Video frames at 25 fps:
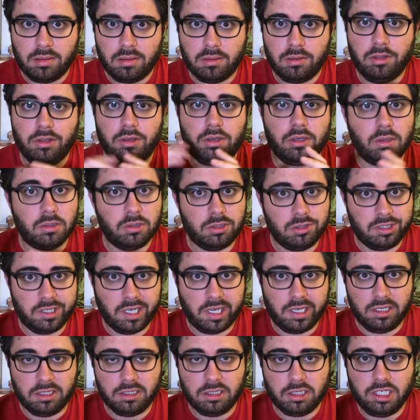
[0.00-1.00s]
you go to
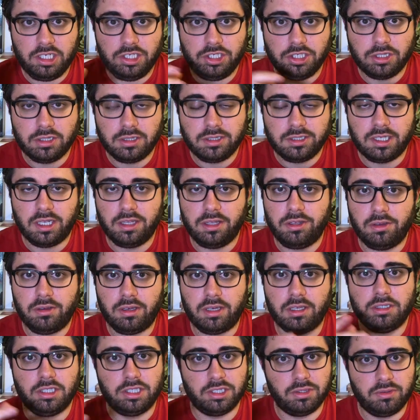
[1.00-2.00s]
Silent Legions and you
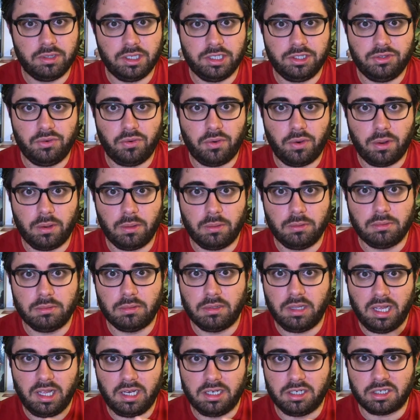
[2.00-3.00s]
can generate your
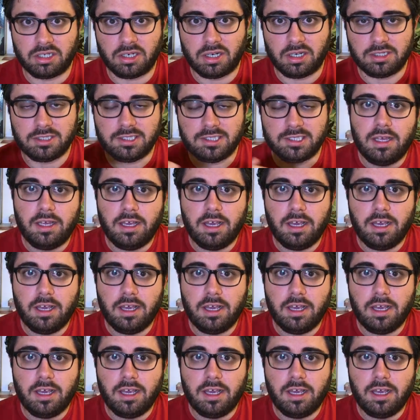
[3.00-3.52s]
own Elder Gods.